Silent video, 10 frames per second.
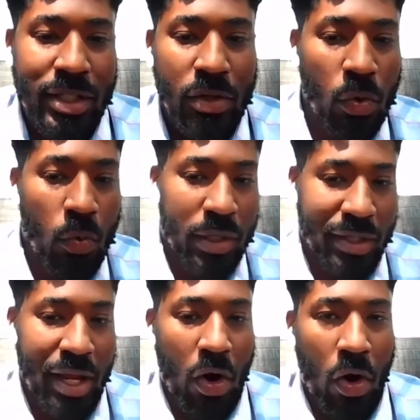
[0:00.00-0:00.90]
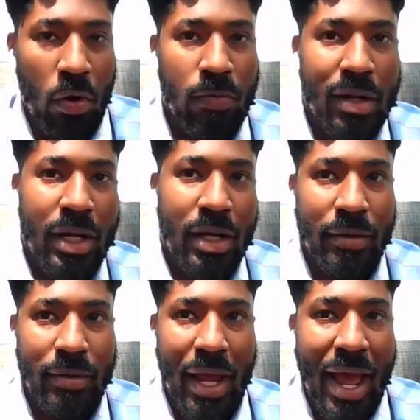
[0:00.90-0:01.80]
to do what they
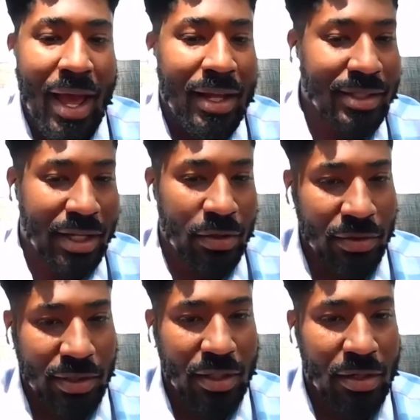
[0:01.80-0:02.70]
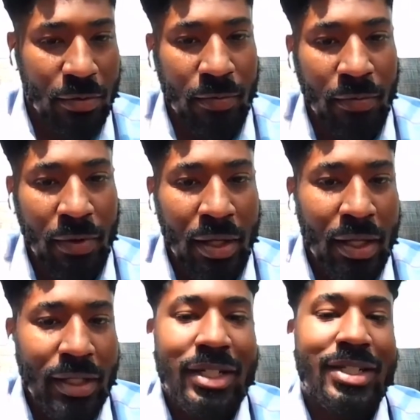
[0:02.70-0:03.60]
already had skills to do.
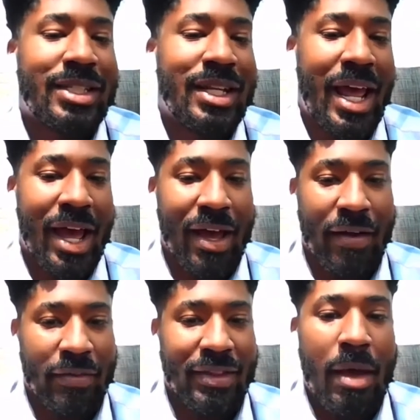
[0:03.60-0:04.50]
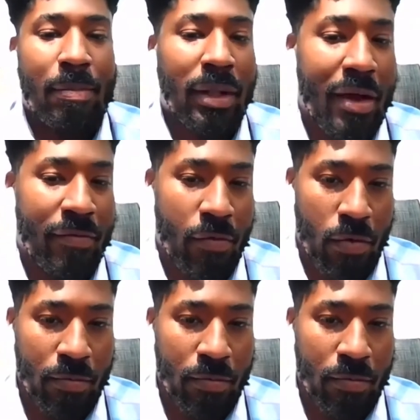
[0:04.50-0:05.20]
They just didn't have that platform.